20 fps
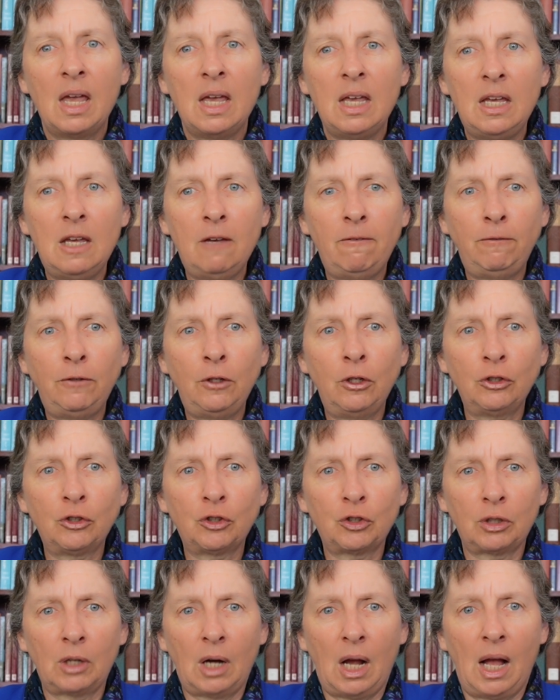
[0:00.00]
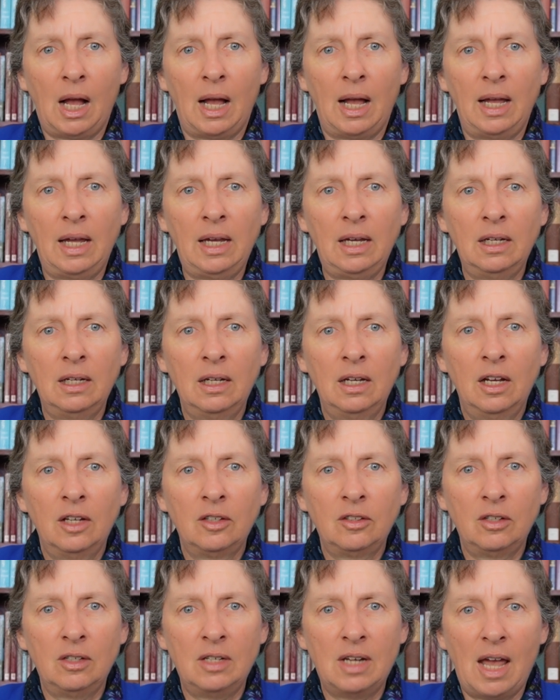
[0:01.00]
If you try
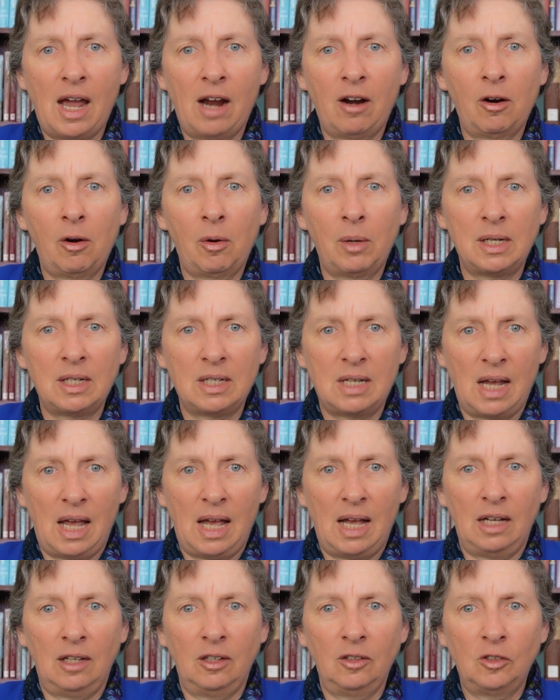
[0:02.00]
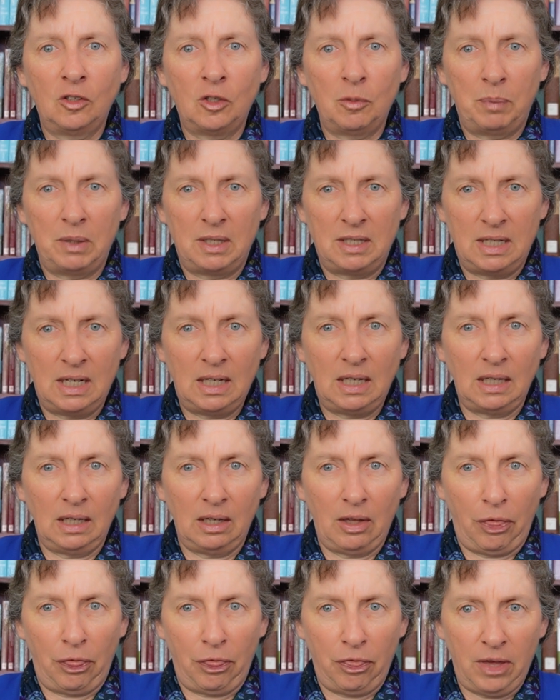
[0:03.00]
to narrow it down to
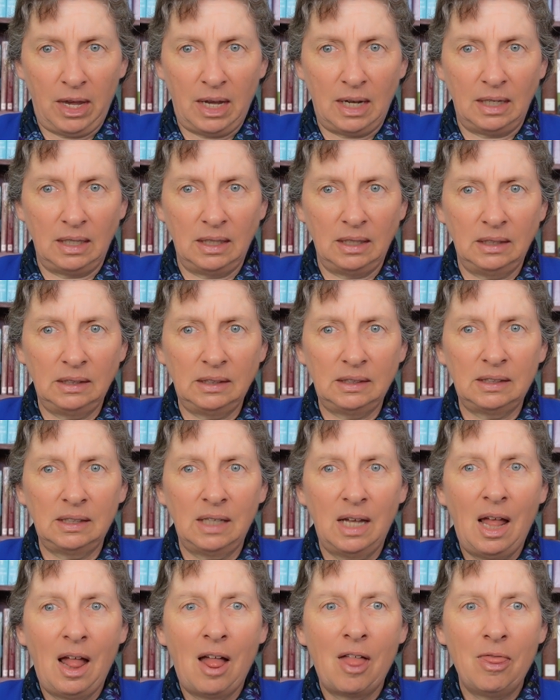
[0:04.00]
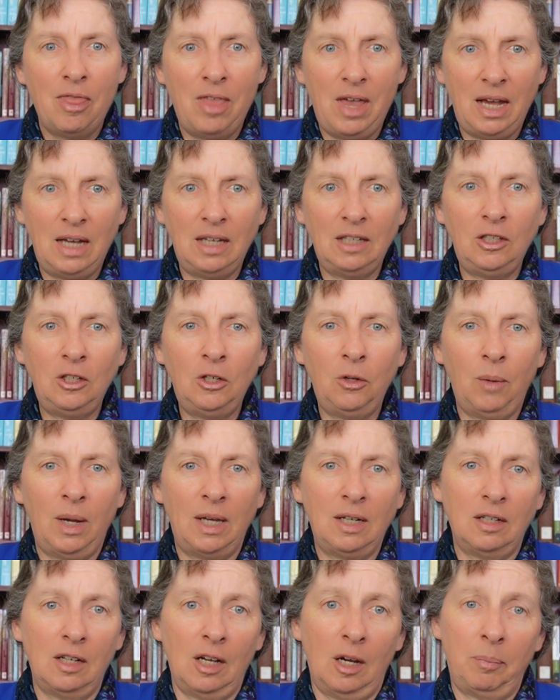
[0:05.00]
particular things, then you
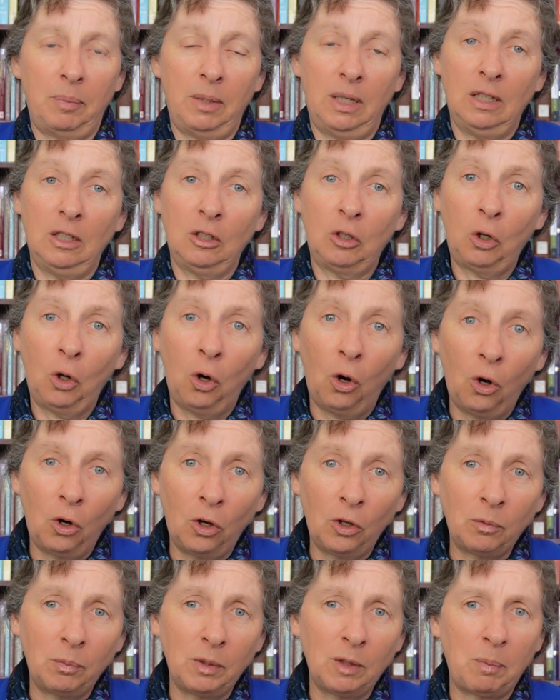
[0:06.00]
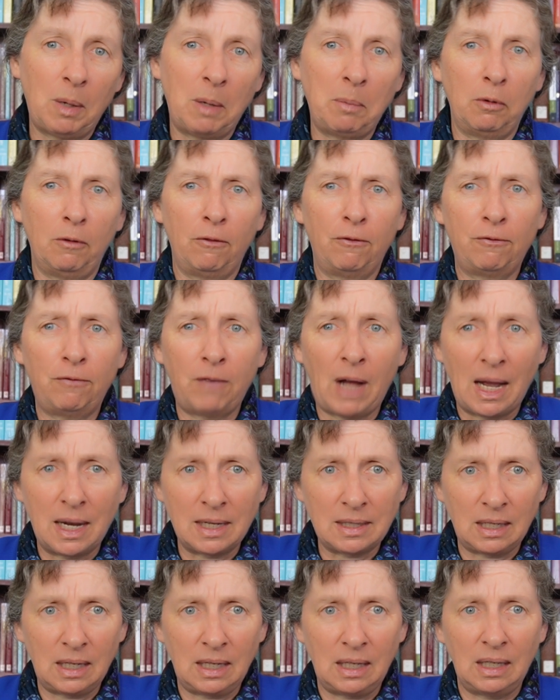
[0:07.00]
end up in court with people
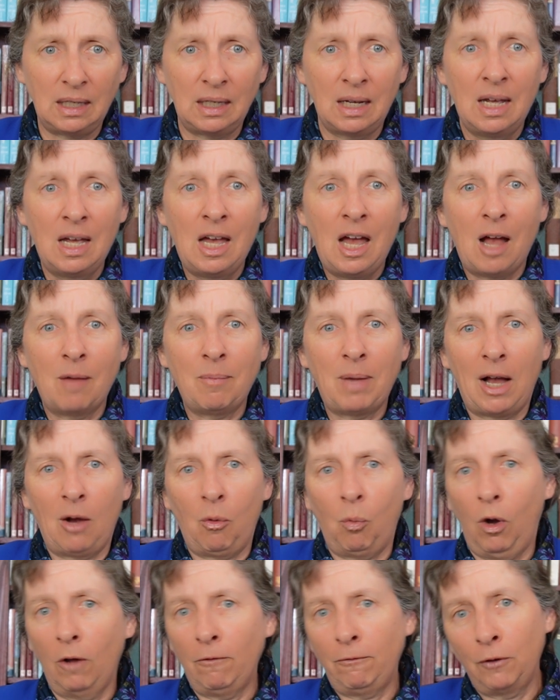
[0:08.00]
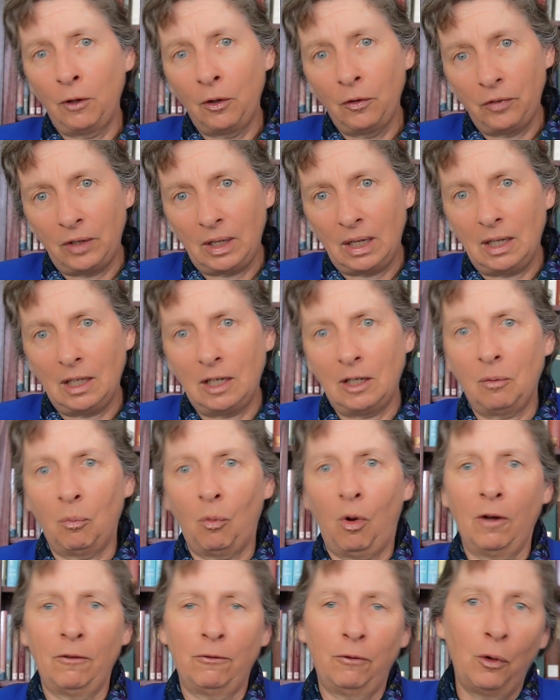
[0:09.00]
fighting about what falls in and
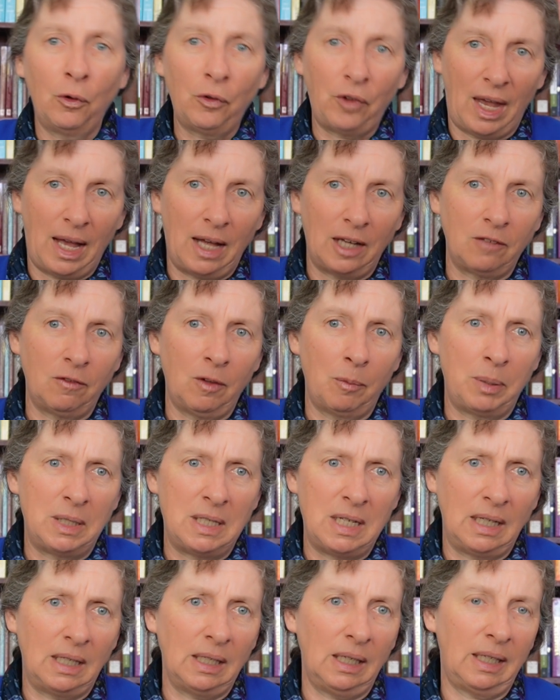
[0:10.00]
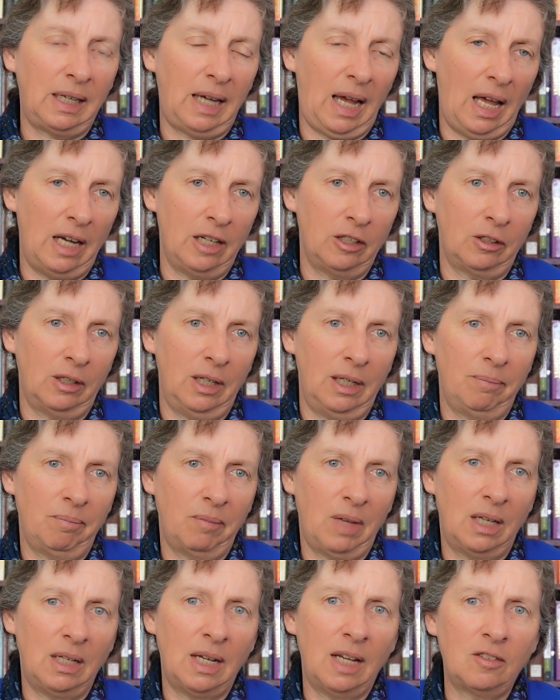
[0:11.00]
what falls out of a particular category.
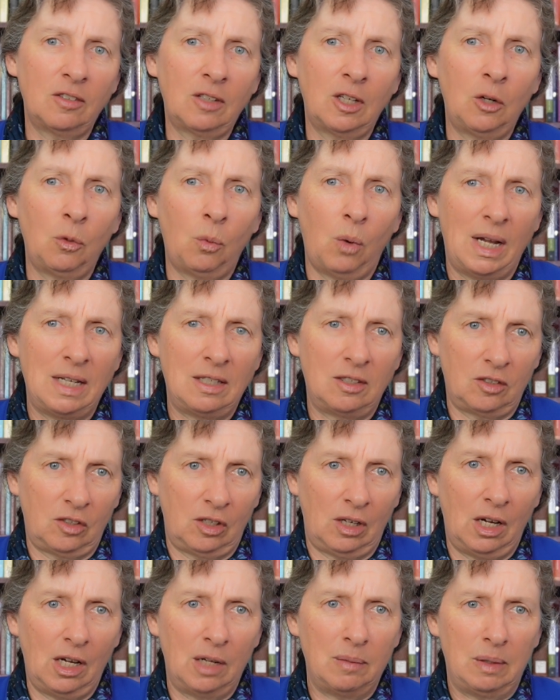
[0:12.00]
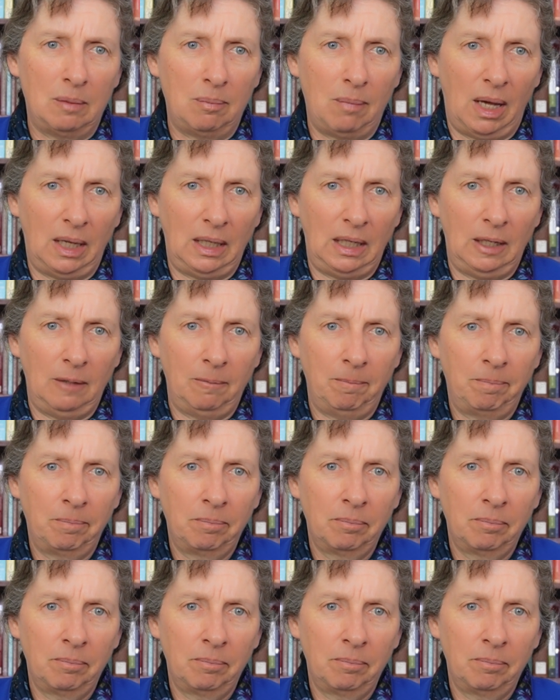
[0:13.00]
And that's going to waste time and money.